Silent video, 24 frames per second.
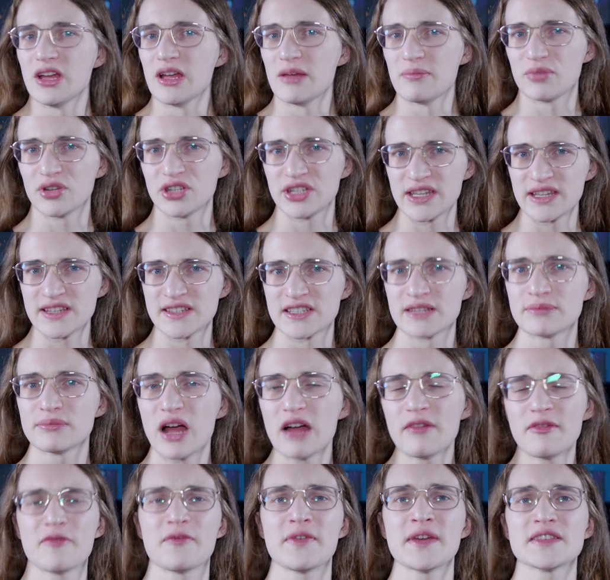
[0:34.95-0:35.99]
But there's some
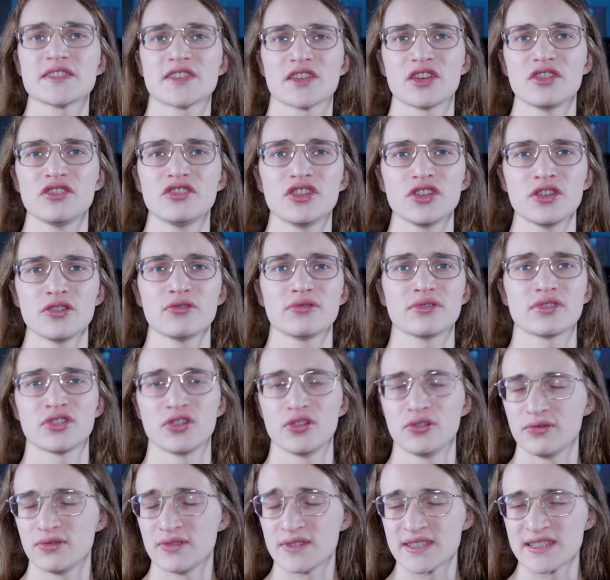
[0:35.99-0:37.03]
other things you can do
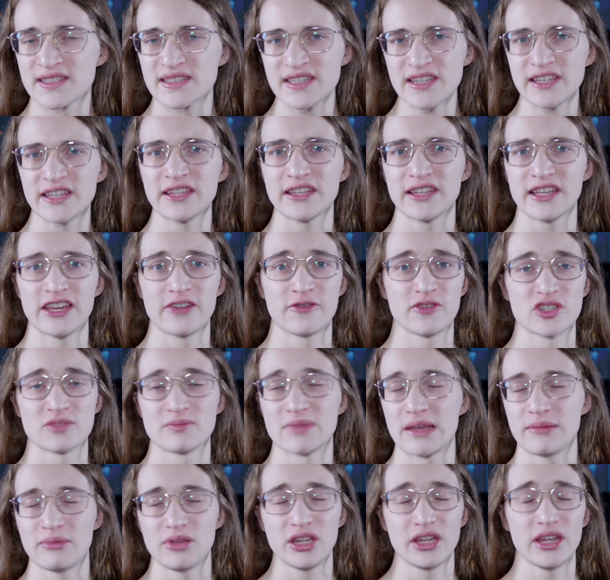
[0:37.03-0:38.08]
to see if it's
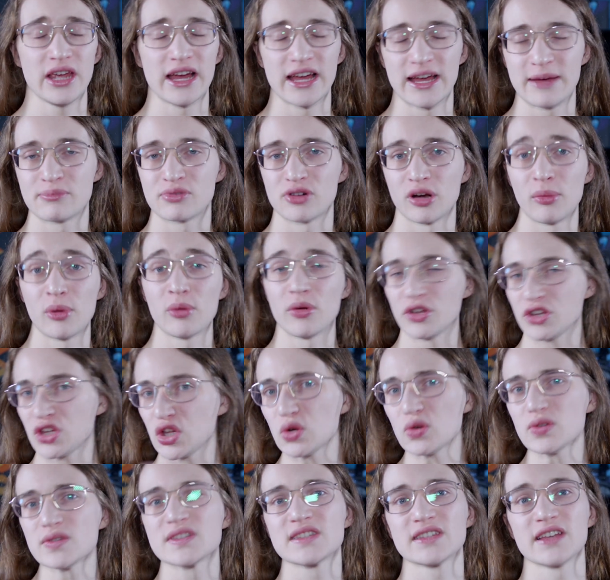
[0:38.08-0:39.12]
maybe a problem on
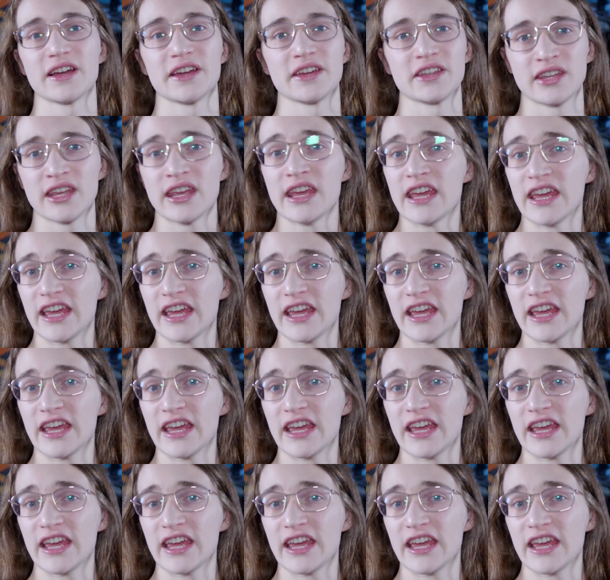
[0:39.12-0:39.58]
your side.